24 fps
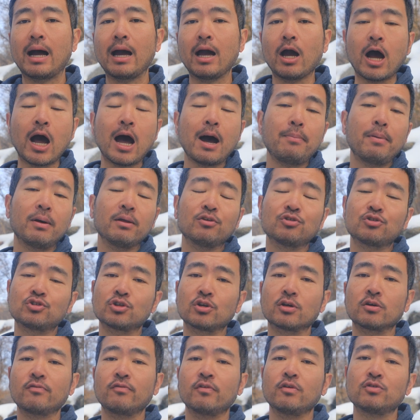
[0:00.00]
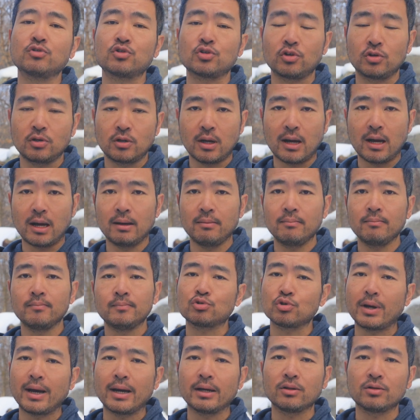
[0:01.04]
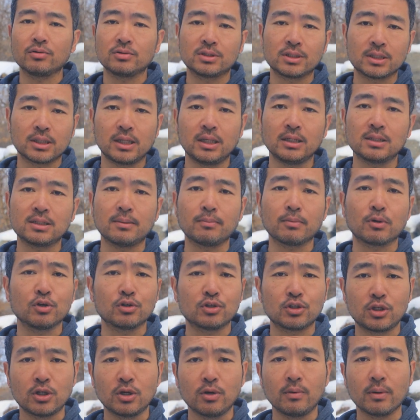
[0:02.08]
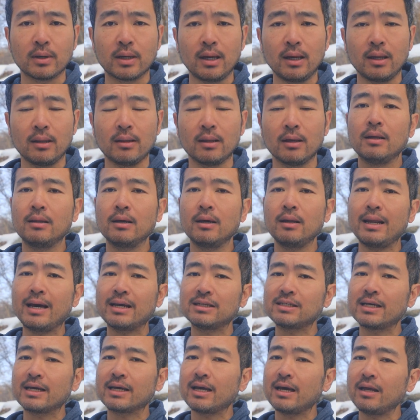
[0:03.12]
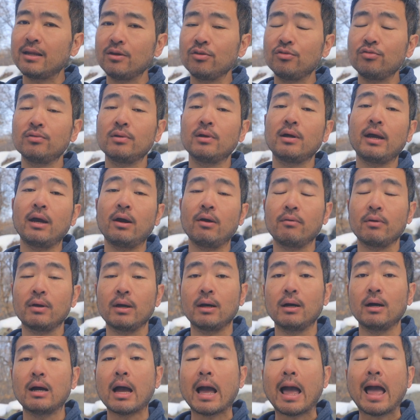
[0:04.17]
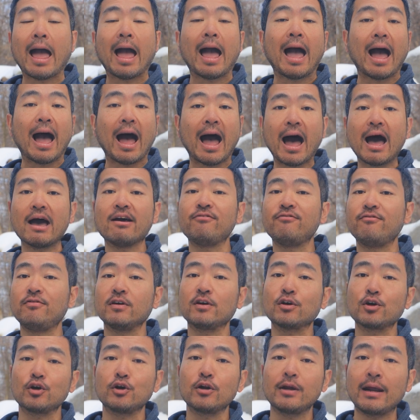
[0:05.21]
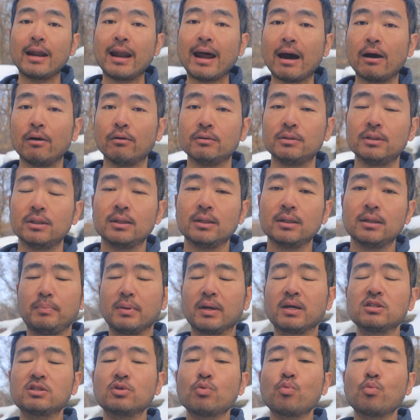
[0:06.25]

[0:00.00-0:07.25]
I hop on the Cirque for the third time, trying to ski some good snow again. Then as I get into the area, I figured it out. Because